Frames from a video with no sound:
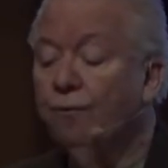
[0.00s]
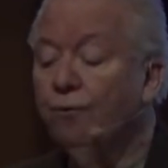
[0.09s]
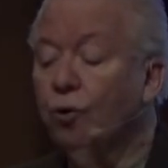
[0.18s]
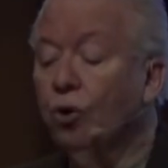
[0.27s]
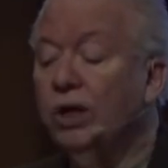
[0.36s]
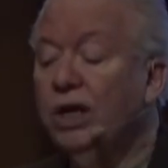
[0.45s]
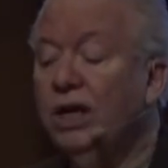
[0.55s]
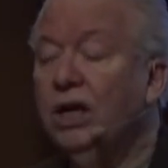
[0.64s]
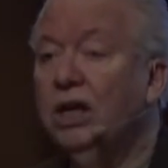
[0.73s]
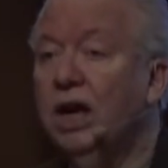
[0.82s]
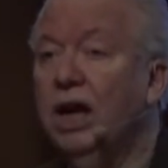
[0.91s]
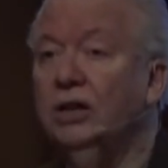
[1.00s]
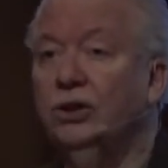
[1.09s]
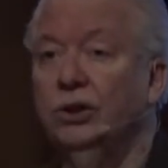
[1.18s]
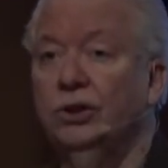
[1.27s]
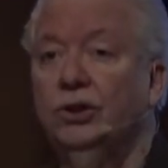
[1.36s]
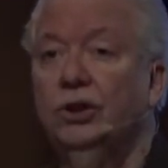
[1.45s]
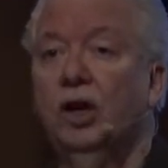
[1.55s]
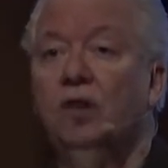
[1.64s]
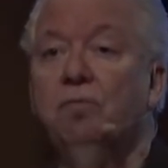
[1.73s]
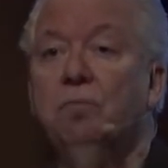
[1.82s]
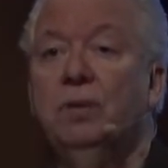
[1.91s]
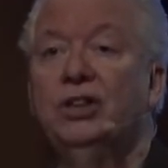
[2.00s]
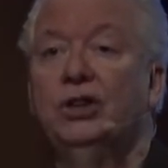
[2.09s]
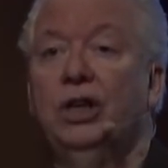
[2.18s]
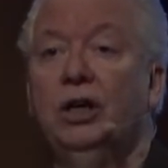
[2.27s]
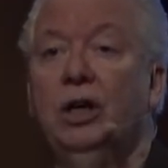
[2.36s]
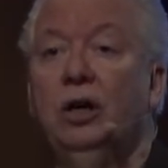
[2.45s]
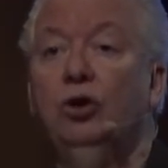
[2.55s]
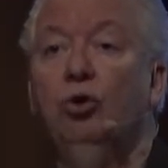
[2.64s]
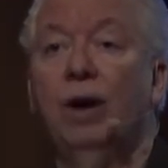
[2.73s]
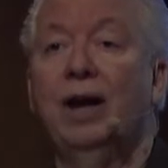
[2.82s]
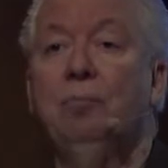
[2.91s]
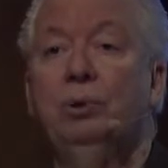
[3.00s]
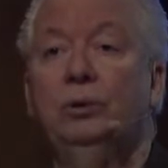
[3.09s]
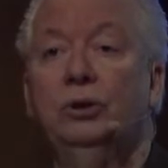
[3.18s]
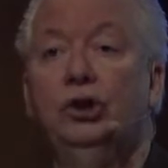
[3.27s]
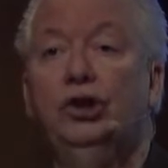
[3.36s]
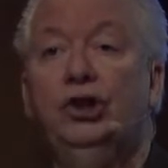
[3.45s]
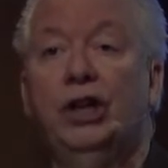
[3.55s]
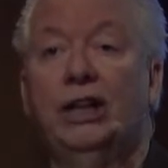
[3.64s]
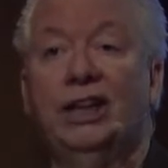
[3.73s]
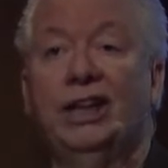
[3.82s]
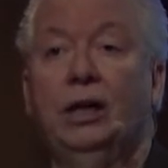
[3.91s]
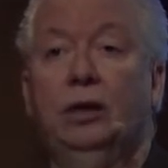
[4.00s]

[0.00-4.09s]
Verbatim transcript: 40 cases of missing grape jelly.